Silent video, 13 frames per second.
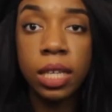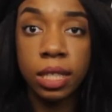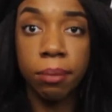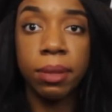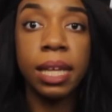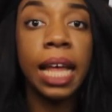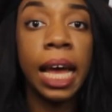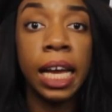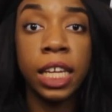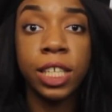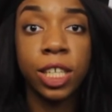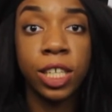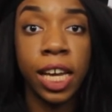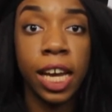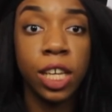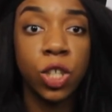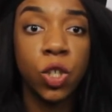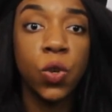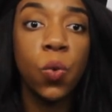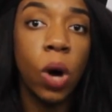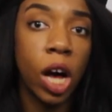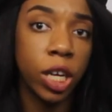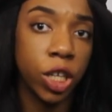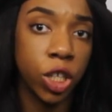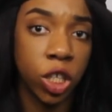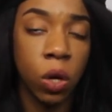something that entertains you while
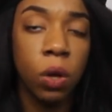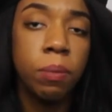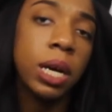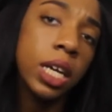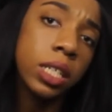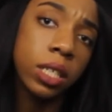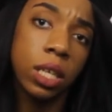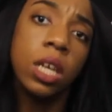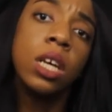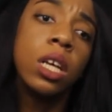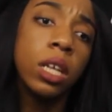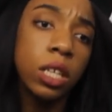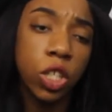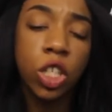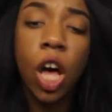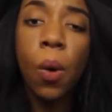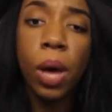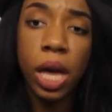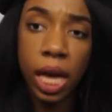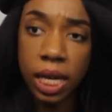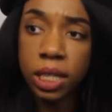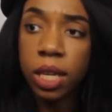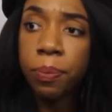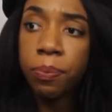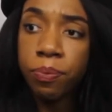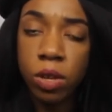you're sewing, because sewing is
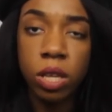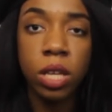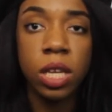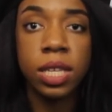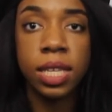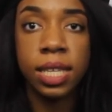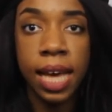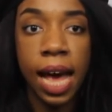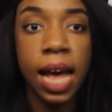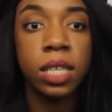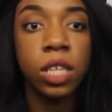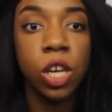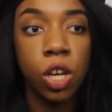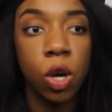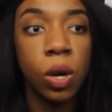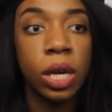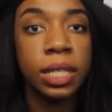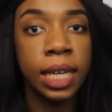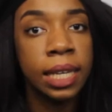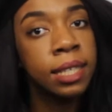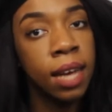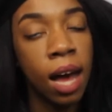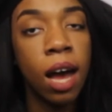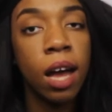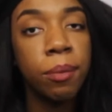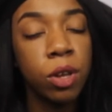a task, you know, it takes
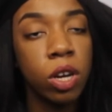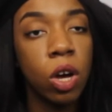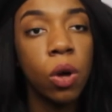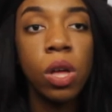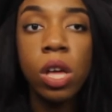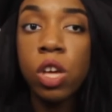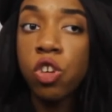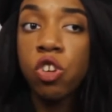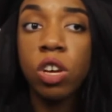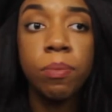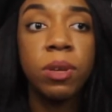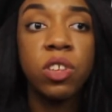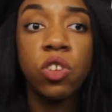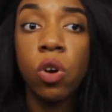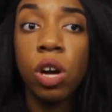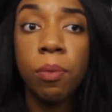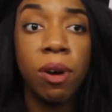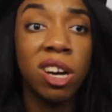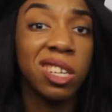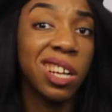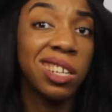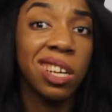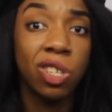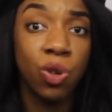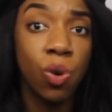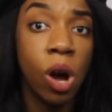time. You know, you can be sewing a project that
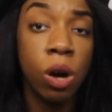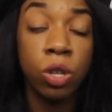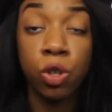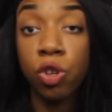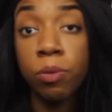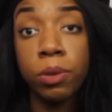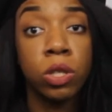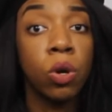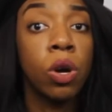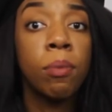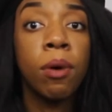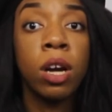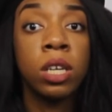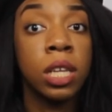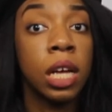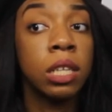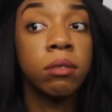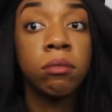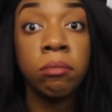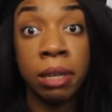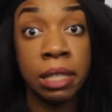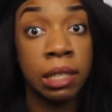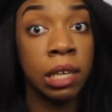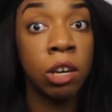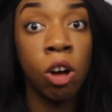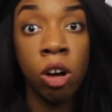takes 2 hours, or you can be sewing a project that might
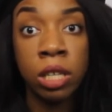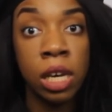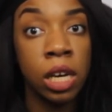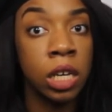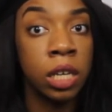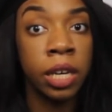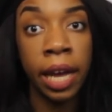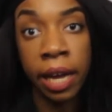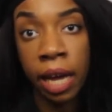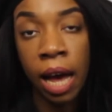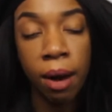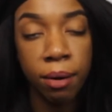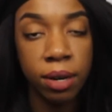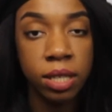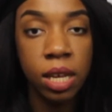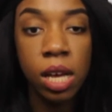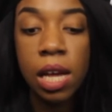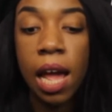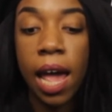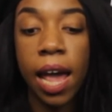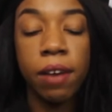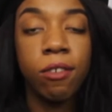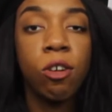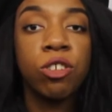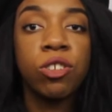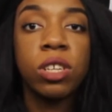take all day, a good 8 hours. And of
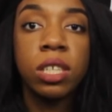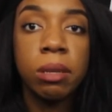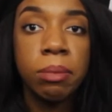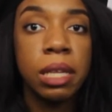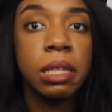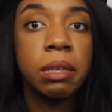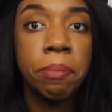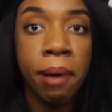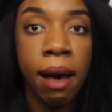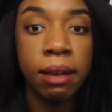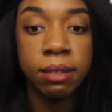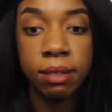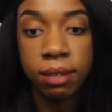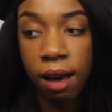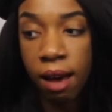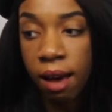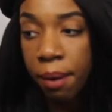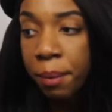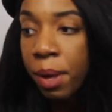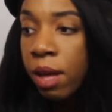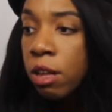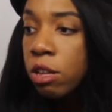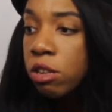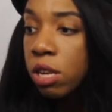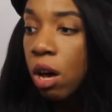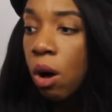course, you need something to pass the time.
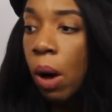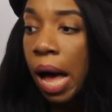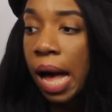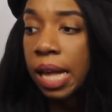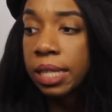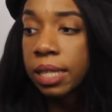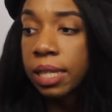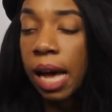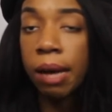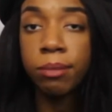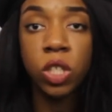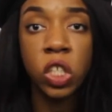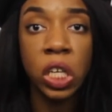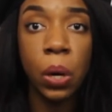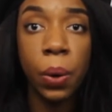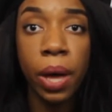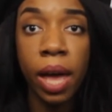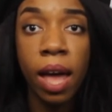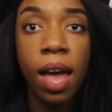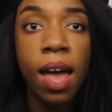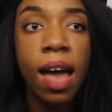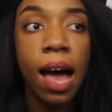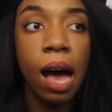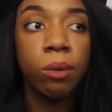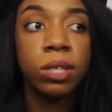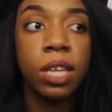So as I'm sewing,
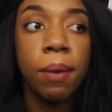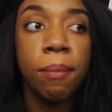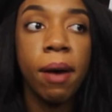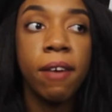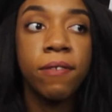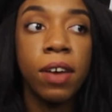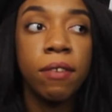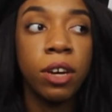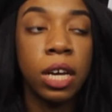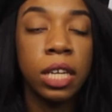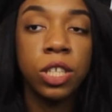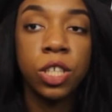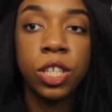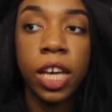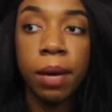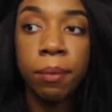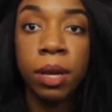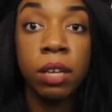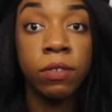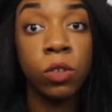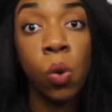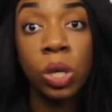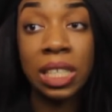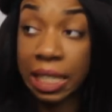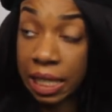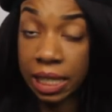I would say my favorite entertainment is, of
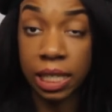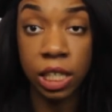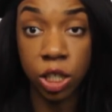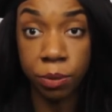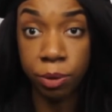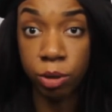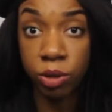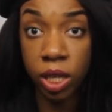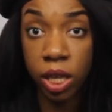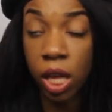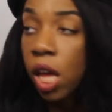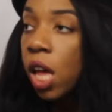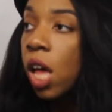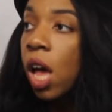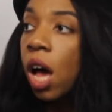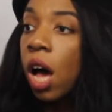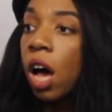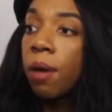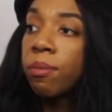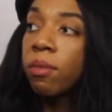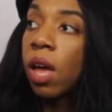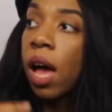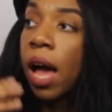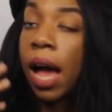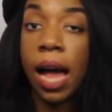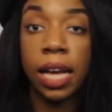course, listening to music.
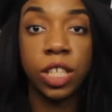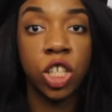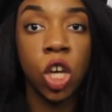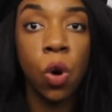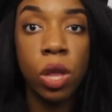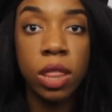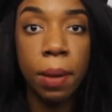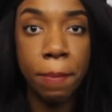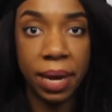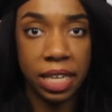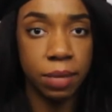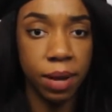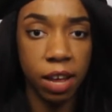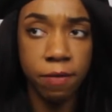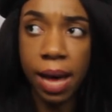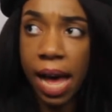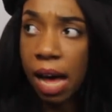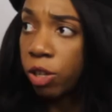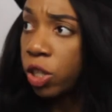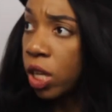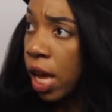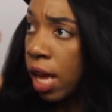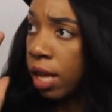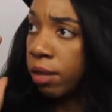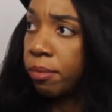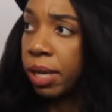I sew in the basement of my house,
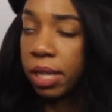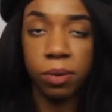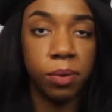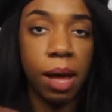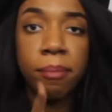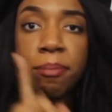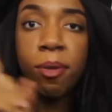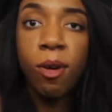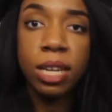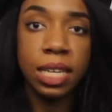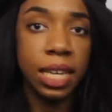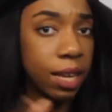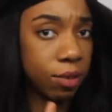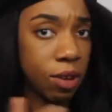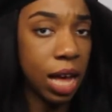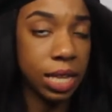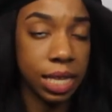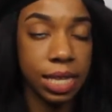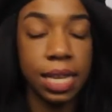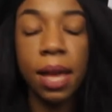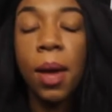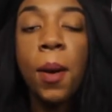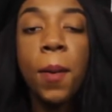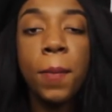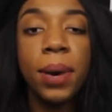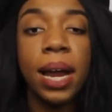and I'm pointing like you guys can see,
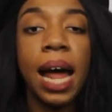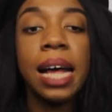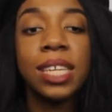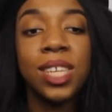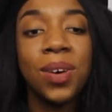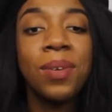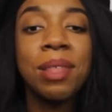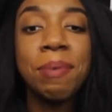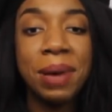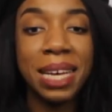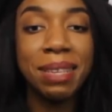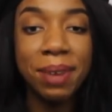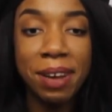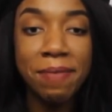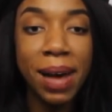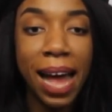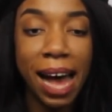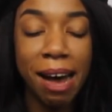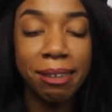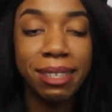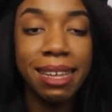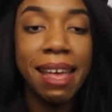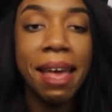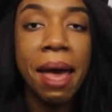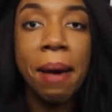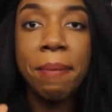but I sew in the basement of my house,
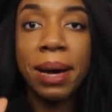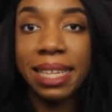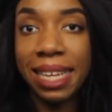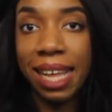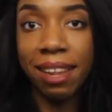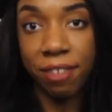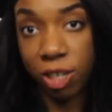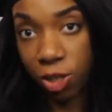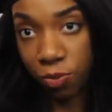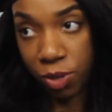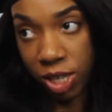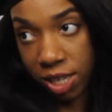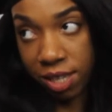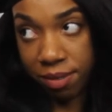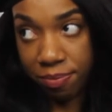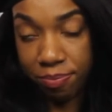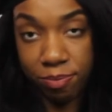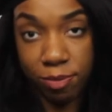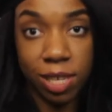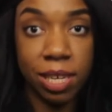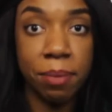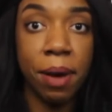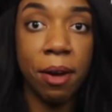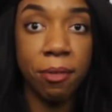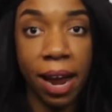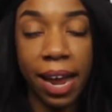and my television, which is to
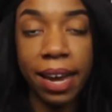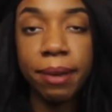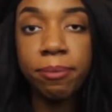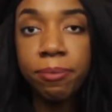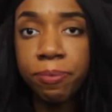my right,